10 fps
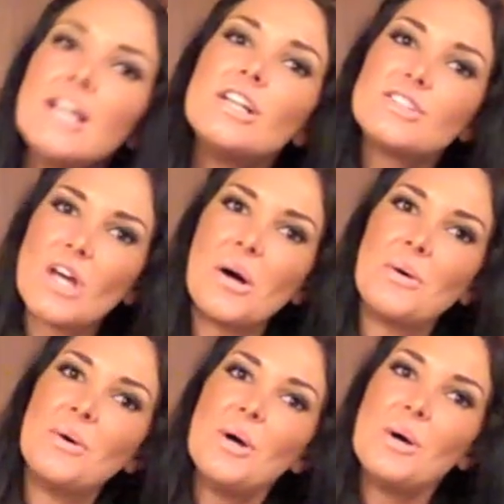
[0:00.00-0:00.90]
So
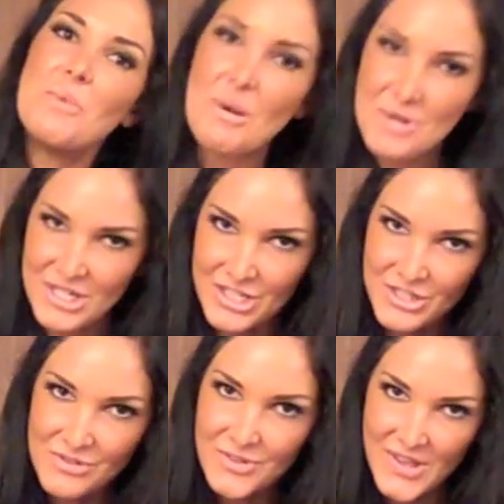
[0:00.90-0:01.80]
what we're gonna
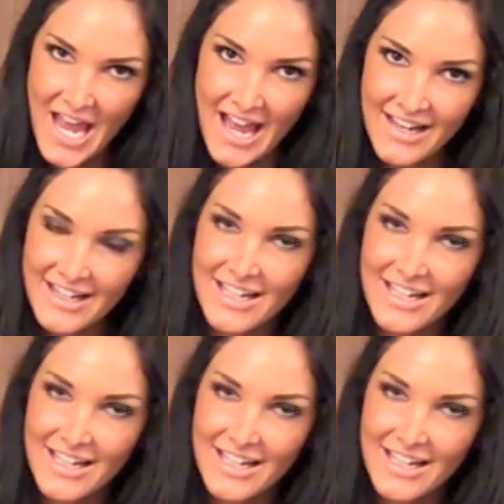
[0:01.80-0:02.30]
do for that,